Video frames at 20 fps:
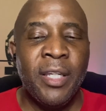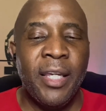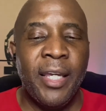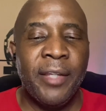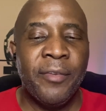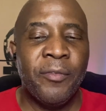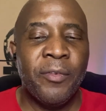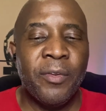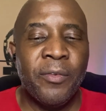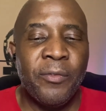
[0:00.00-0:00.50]

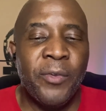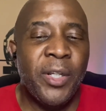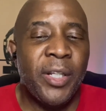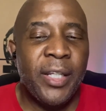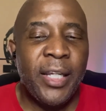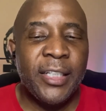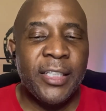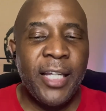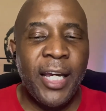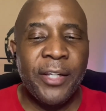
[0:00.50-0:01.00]
And
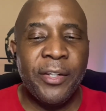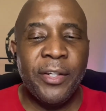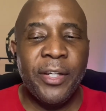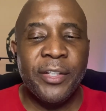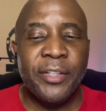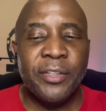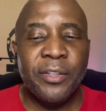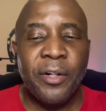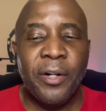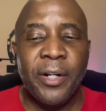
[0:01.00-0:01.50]
really, that's how you
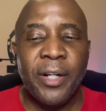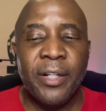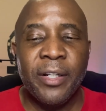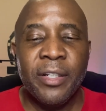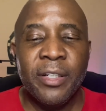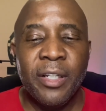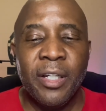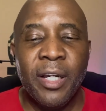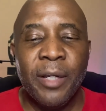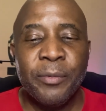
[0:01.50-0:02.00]
get started.
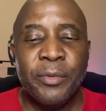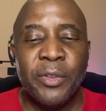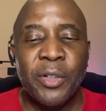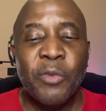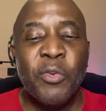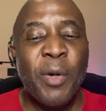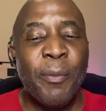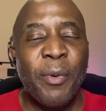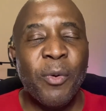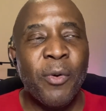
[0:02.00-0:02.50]
So
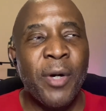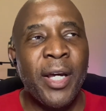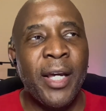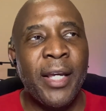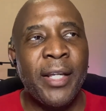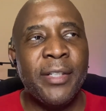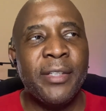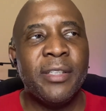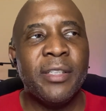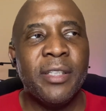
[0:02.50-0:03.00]

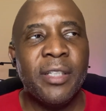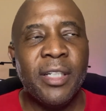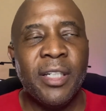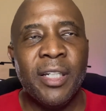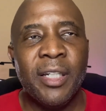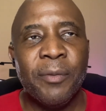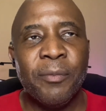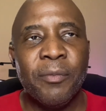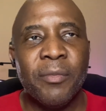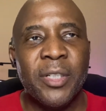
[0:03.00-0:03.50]
equipment-wise,
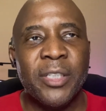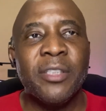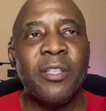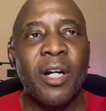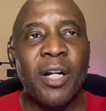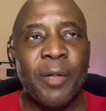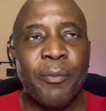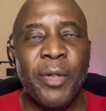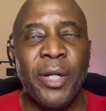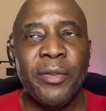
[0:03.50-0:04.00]
let's
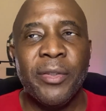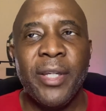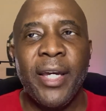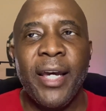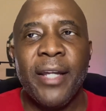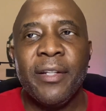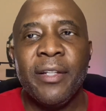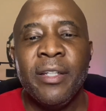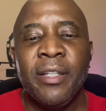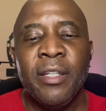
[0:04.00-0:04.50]
talk about
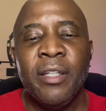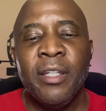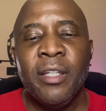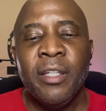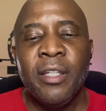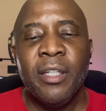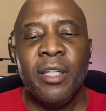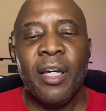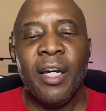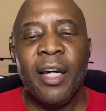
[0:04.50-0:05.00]
that.
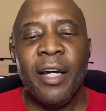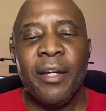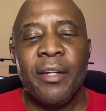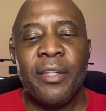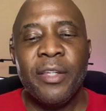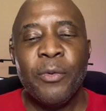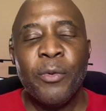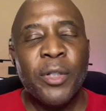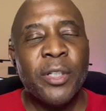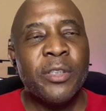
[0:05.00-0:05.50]

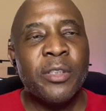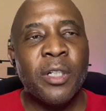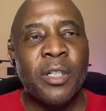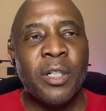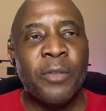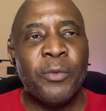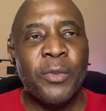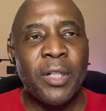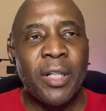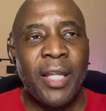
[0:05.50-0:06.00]
You want to
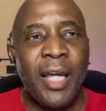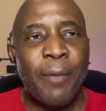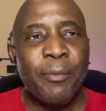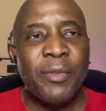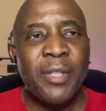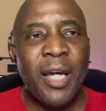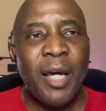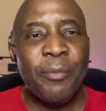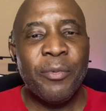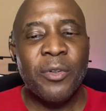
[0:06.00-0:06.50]
start off with a
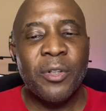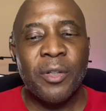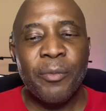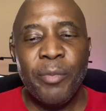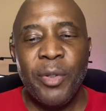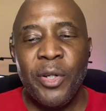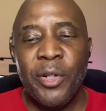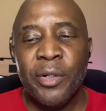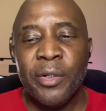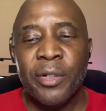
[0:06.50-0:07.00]
laptop or a
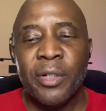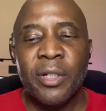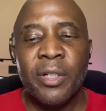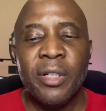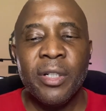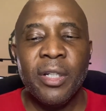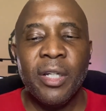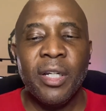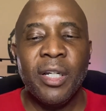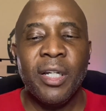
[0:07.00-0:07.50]

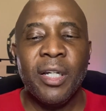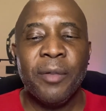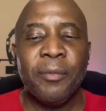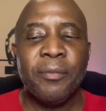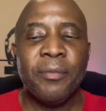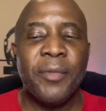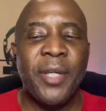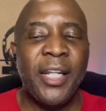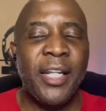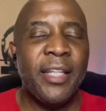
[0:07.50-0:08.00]
computer.
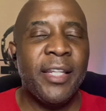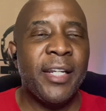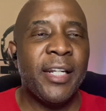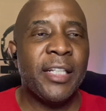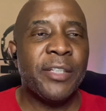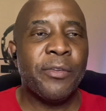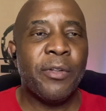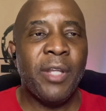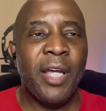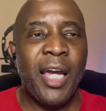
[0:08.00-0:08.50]
Anything
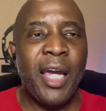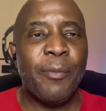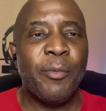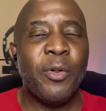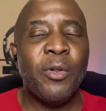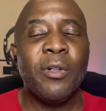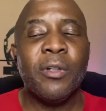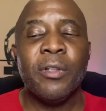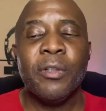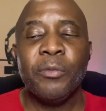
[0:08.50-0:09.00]
that's
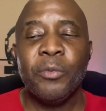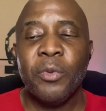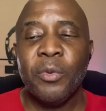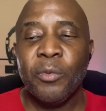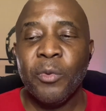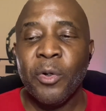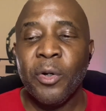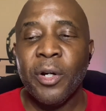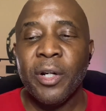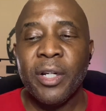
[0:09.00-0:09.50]
reliable
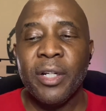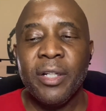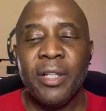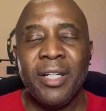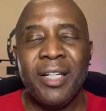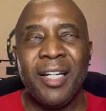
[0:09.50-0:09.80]
will work.